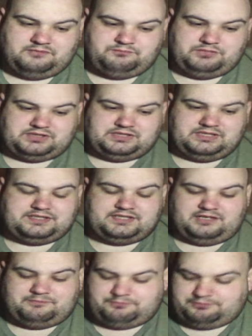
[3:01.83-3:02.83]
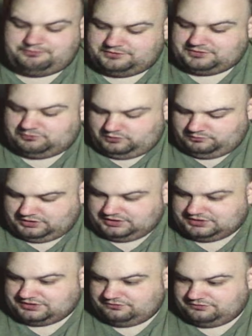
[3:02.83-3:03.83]
Pick this up. It's a Walmart
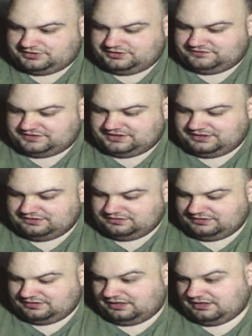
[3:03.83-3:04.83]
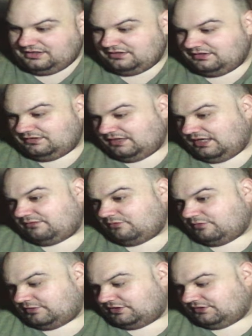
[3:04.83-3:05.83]
exclusive sneaker, or not a
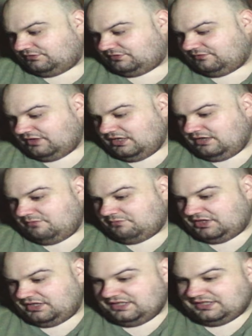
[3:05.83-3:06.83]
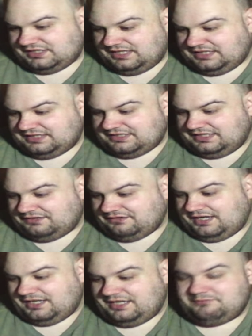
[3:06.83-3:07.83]
Walmart exclusive, but it is the
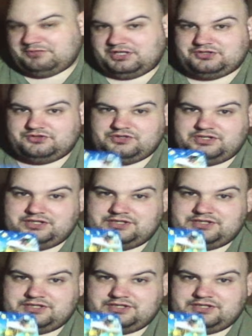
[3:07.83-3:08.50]
Sneakerhead monster trucks.